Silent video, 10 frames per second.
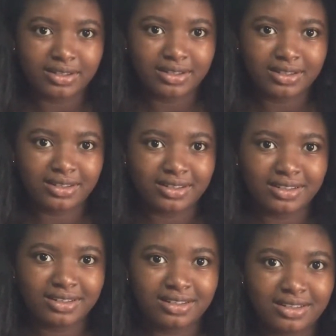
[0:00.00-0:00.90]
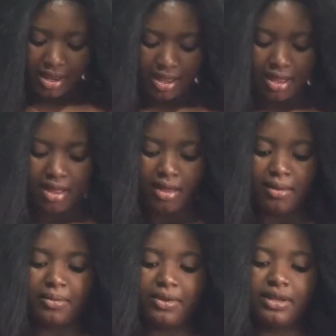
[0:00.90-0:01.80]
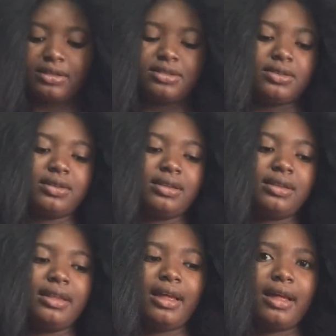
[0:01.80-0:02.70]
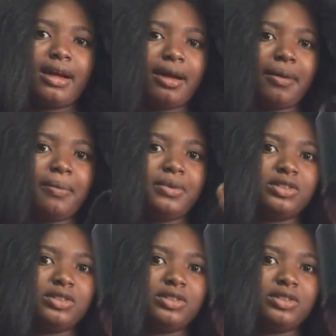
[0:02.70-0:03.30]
now so that it becomes straight, or at least